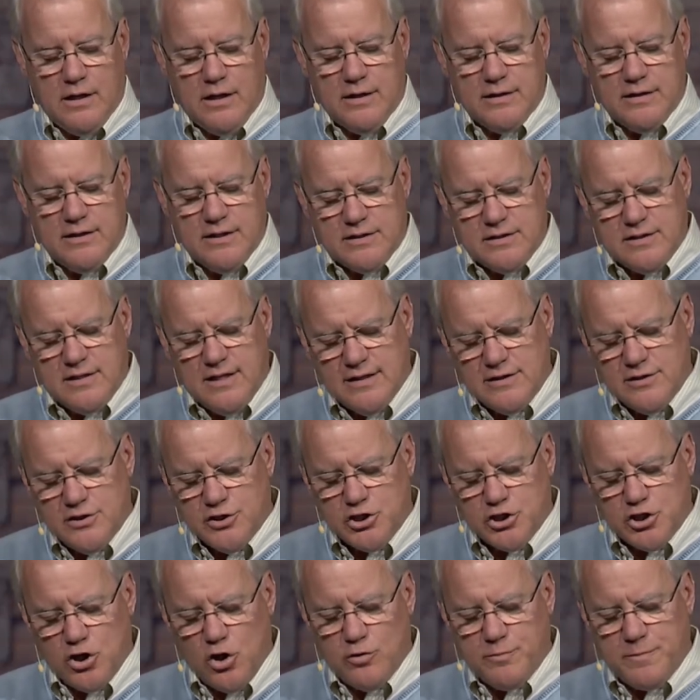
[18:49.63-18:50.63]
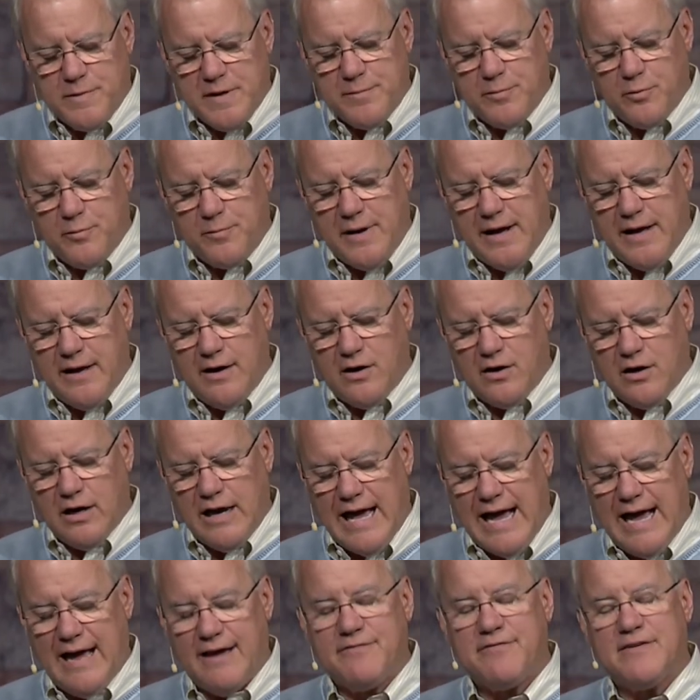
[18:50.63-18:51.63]
They just showed people by our
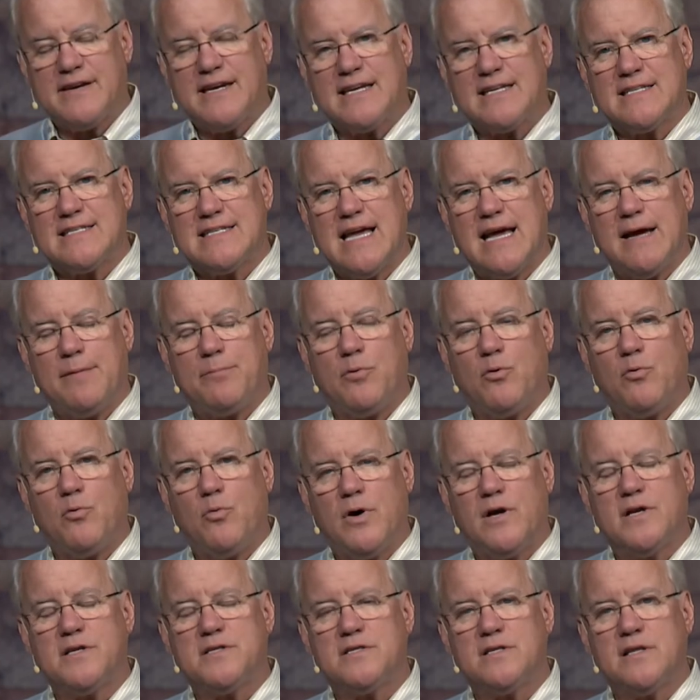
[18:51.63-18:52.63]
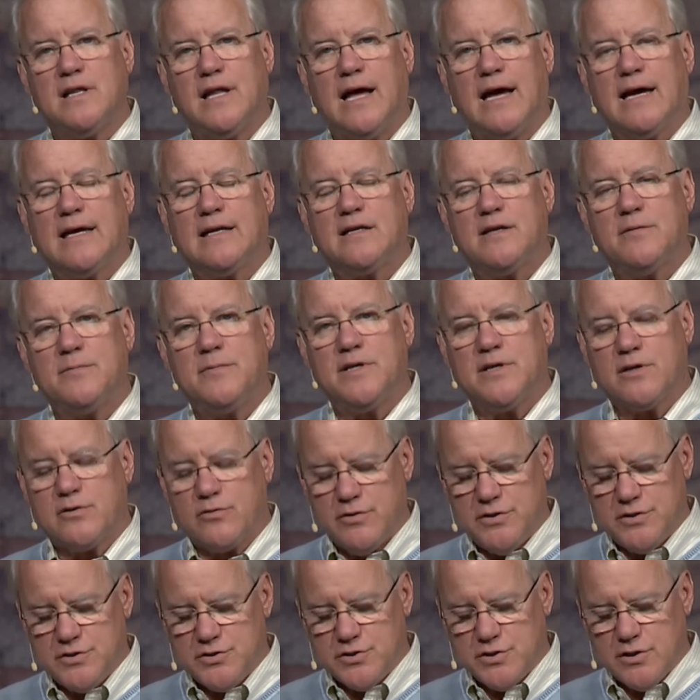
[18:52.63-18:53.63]
life an example what it's like to be a
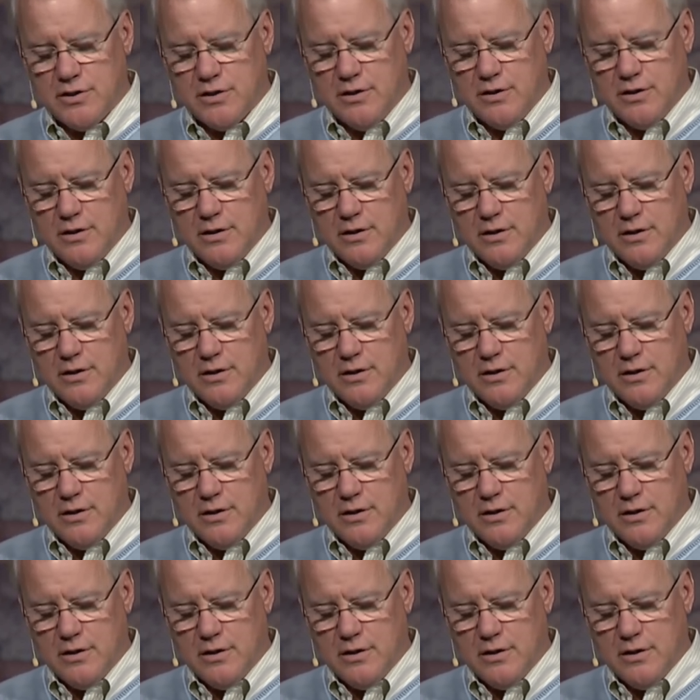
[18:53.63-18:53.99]
Christian.